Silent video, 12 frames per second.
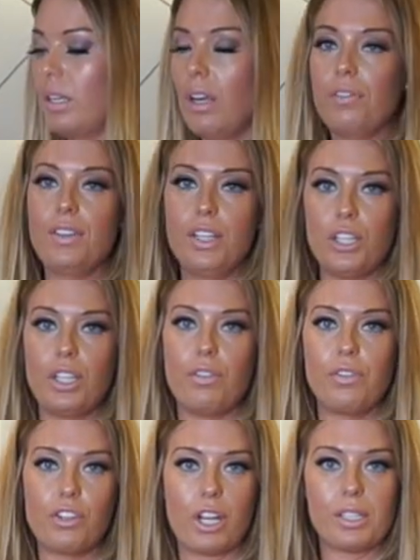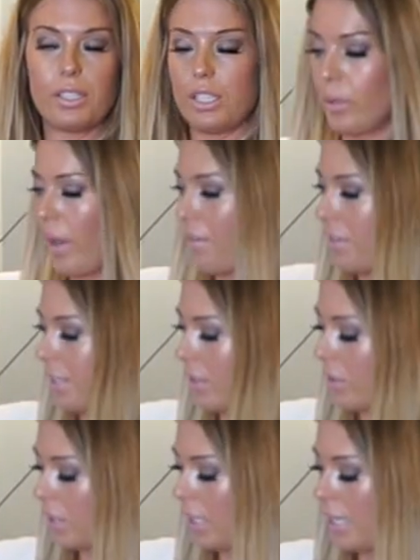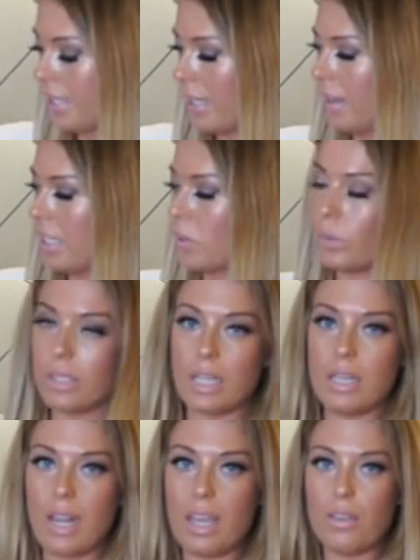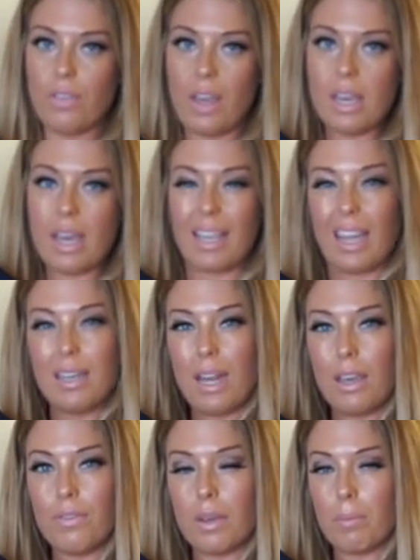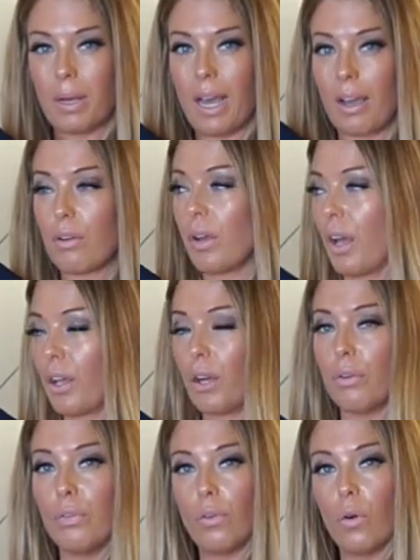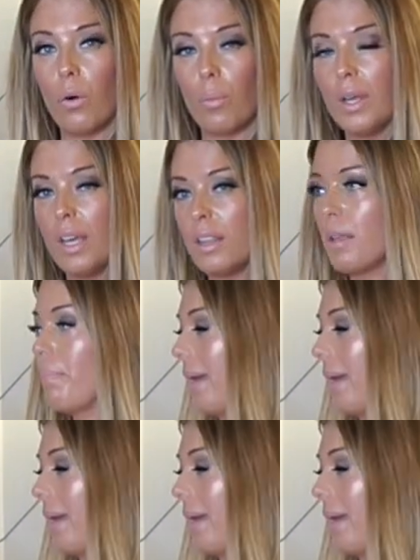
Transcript: love this shift dress. They do it every single season. This one's in navy. Again, navy and black are going to form the